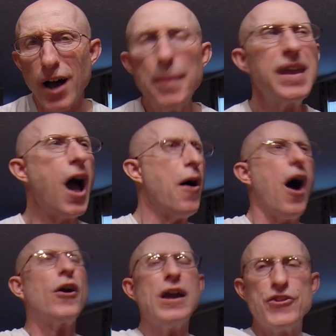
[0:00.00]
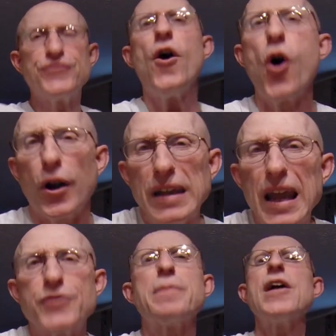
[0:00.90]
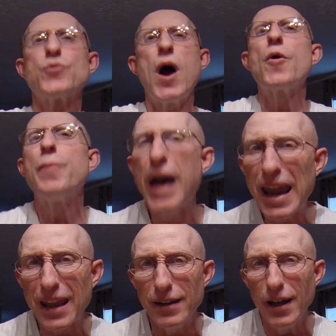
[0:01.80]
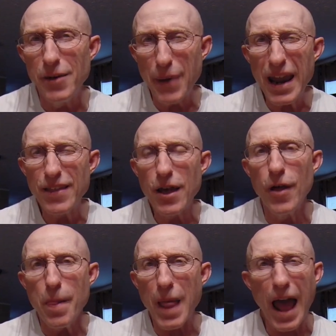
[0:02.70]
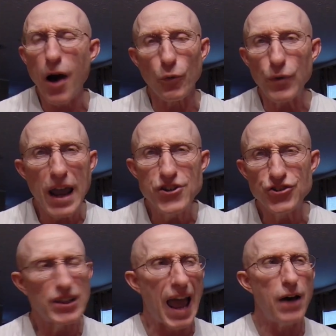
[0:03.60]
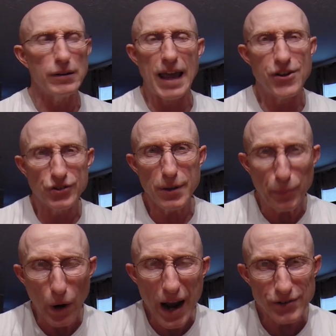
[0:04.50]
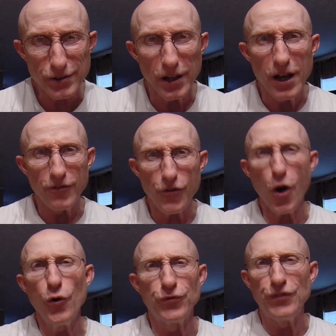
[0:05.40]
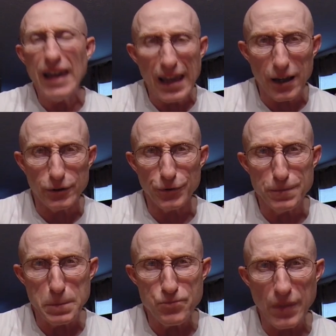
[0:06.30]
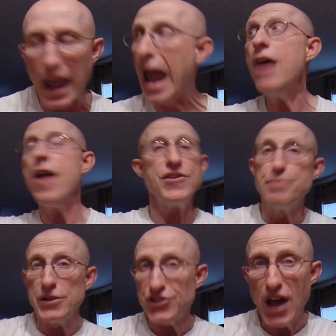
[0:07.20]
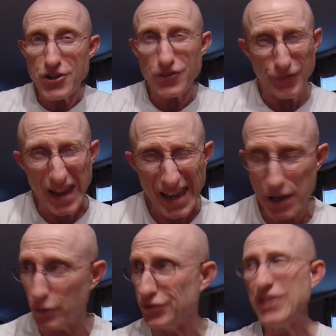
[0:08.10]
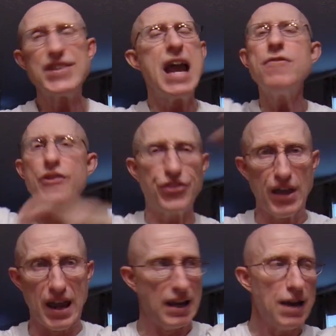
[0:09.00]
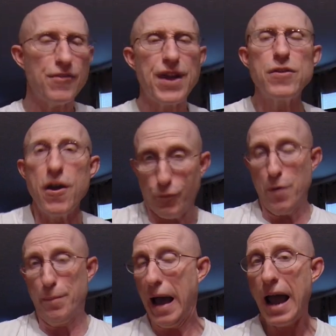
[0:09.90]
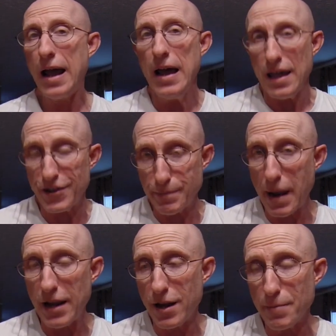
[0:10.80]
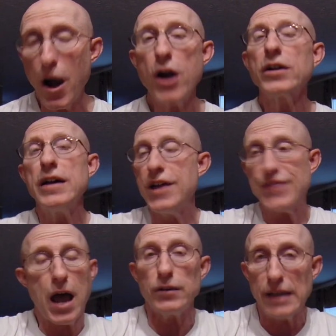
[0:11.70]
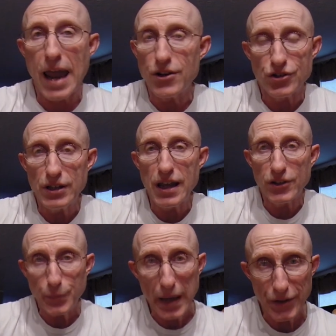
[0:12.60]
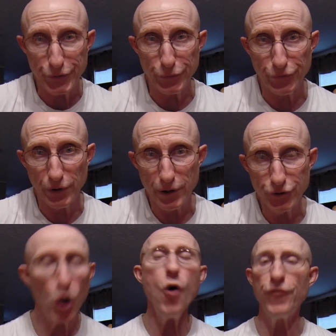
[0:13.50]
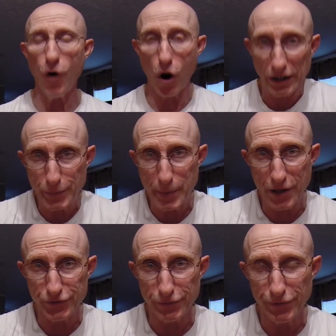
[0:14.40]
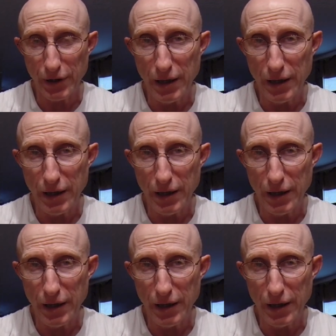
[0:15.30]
Okay, it's foreign, yes, but that's why we're paying the outlandishly prices for those vehicles. But it's not just vehicles, it's everything. Everything that if we buy, it's made in America, it's outlandishly expensive. Too far expensive.